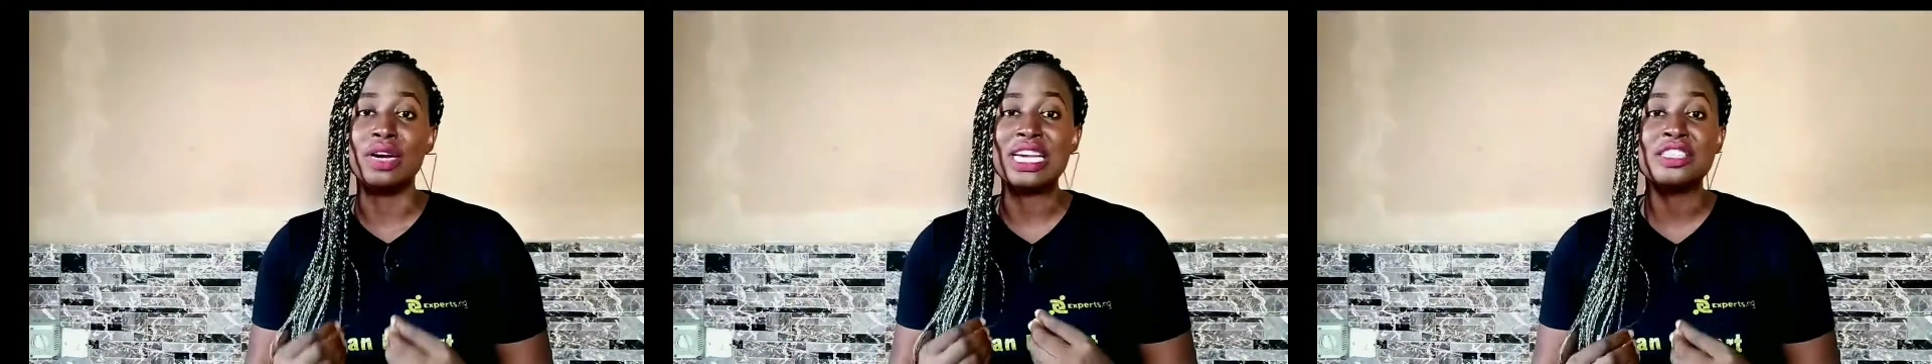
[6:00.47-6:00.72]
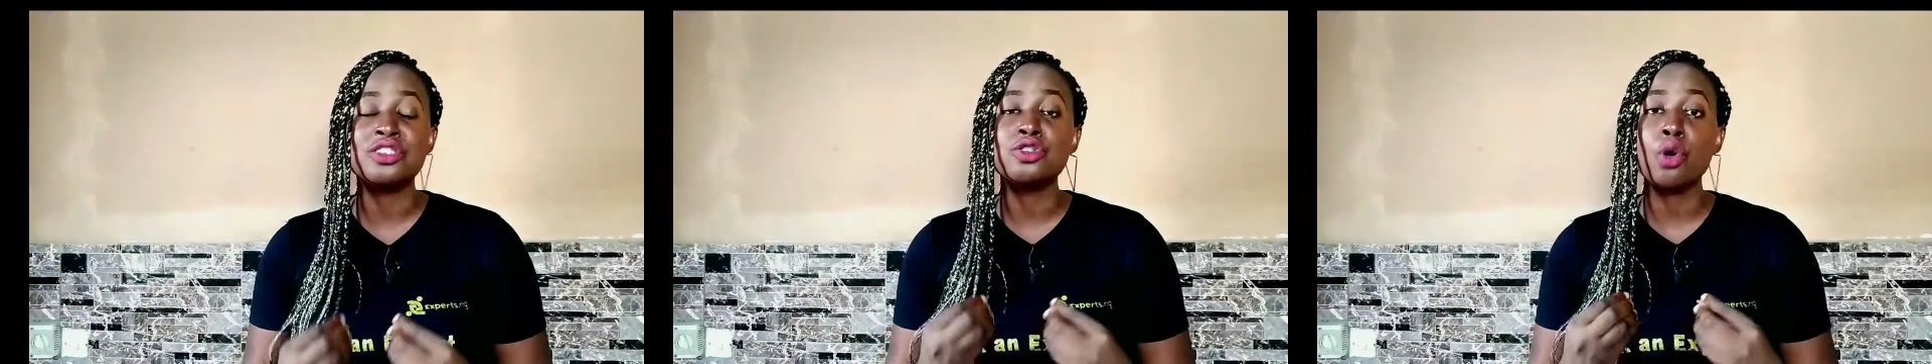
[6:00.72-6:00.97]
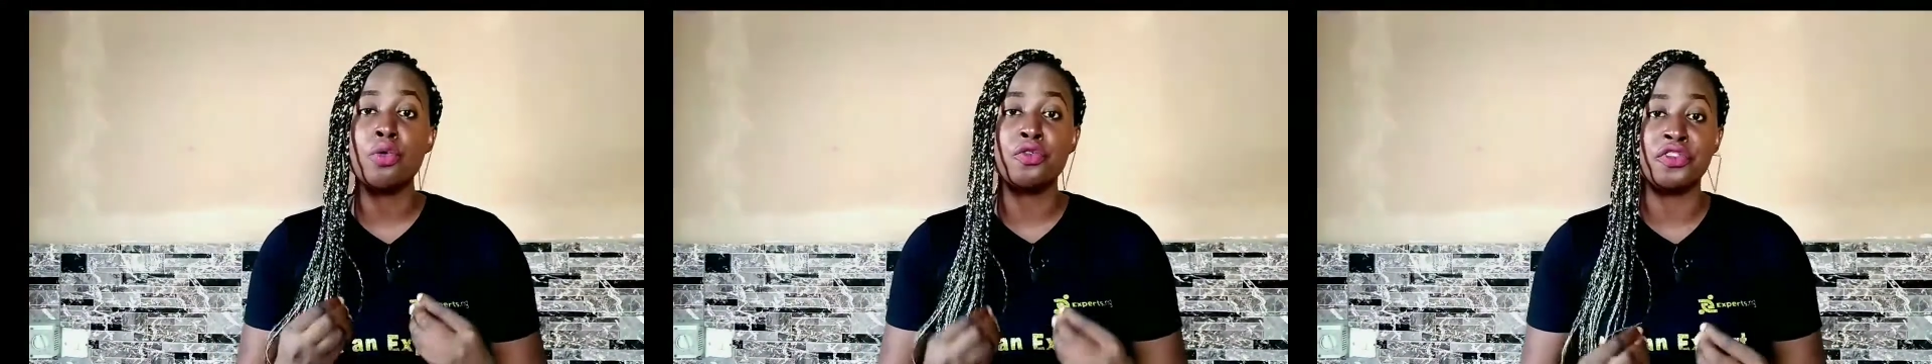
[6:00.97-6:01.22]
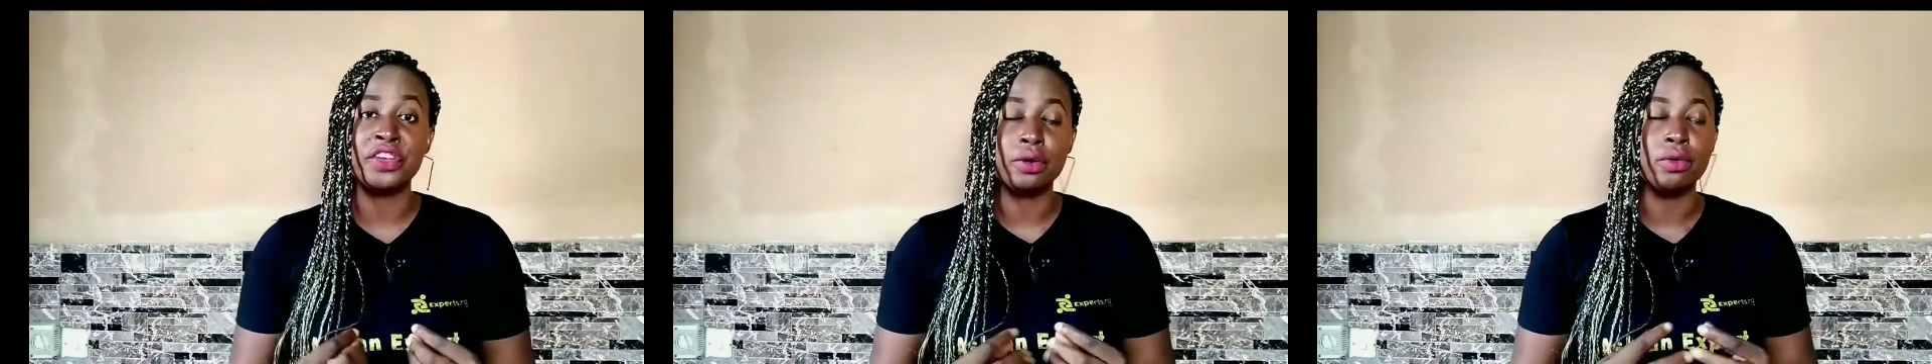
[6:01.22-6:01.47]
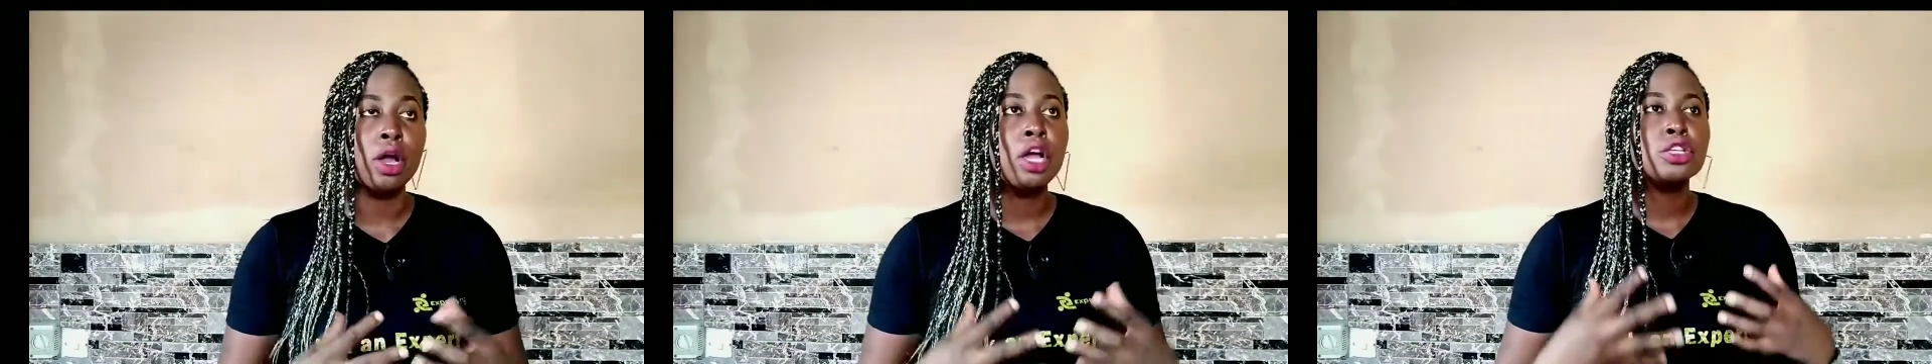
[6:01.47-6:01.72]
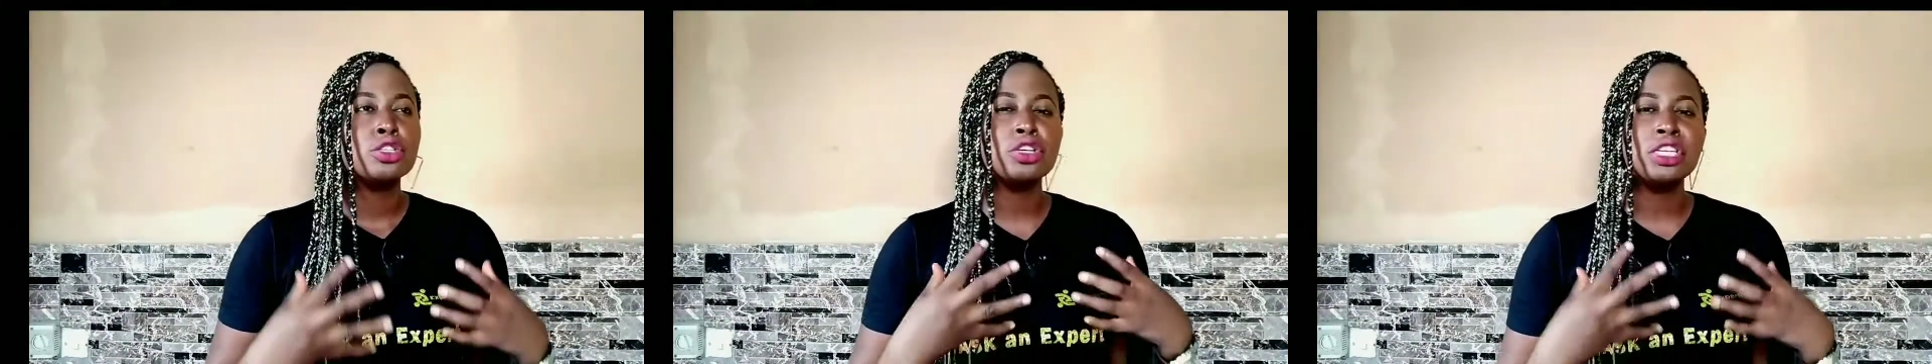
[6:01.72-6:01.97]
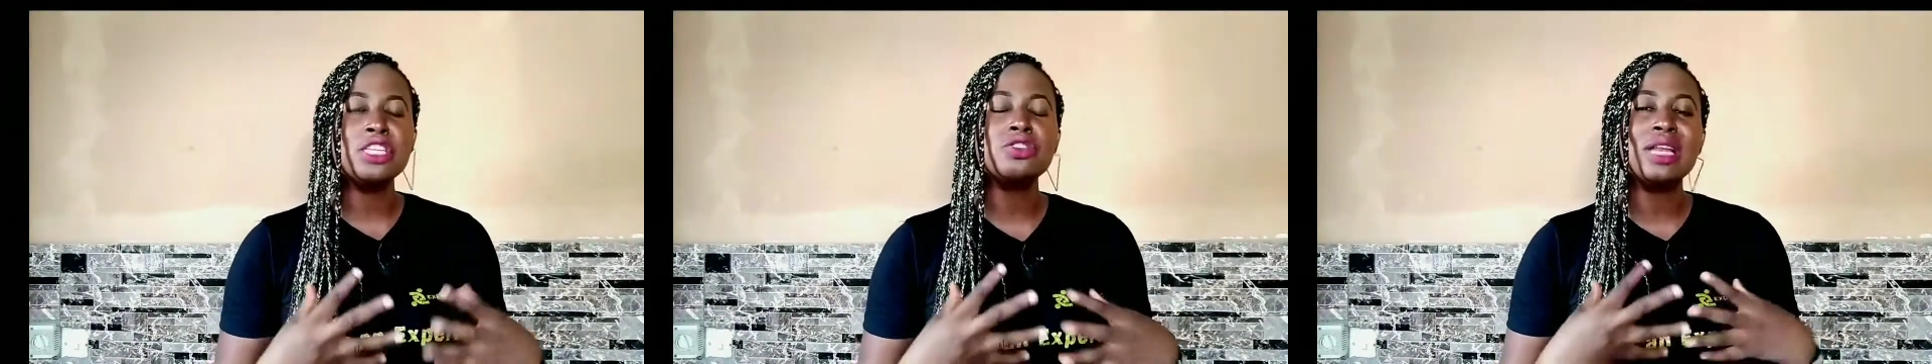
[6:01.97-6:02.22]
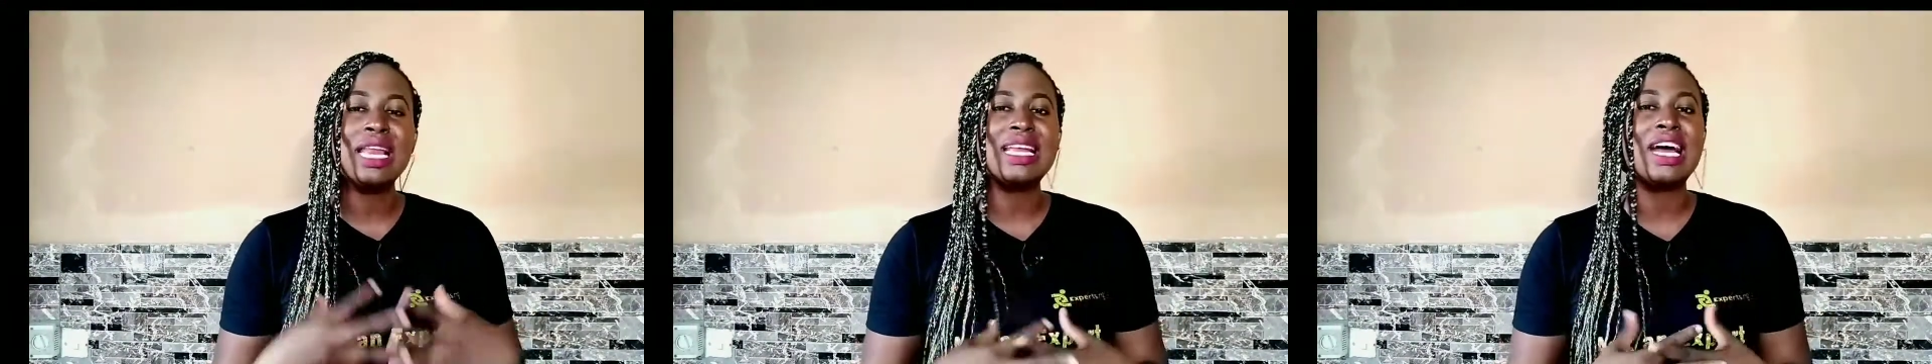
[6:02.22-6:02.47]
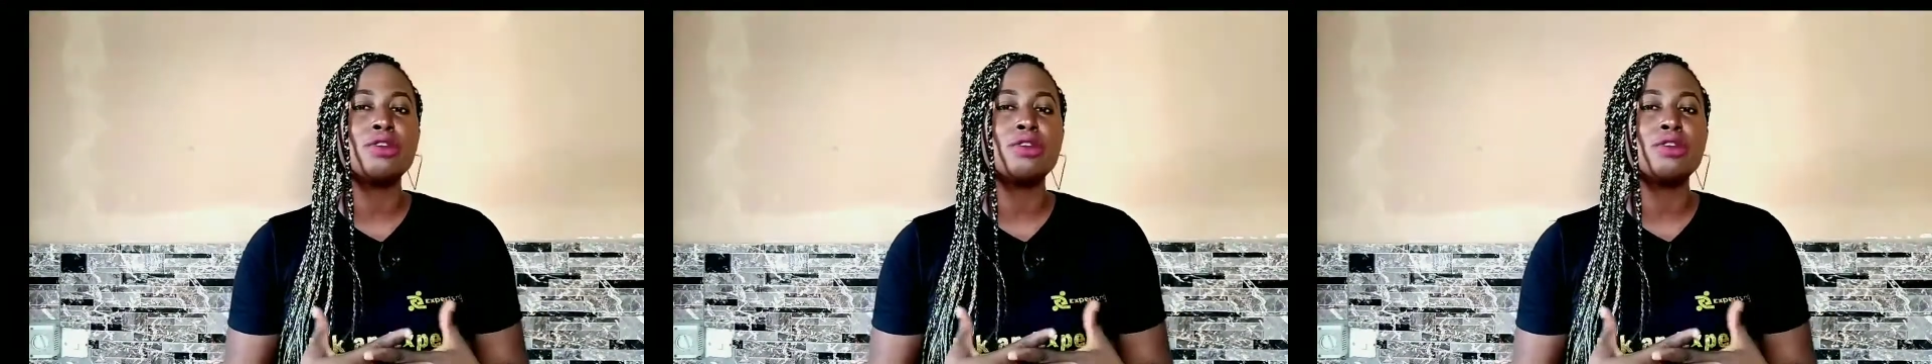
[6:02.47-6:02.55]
it's so real. So you need to learn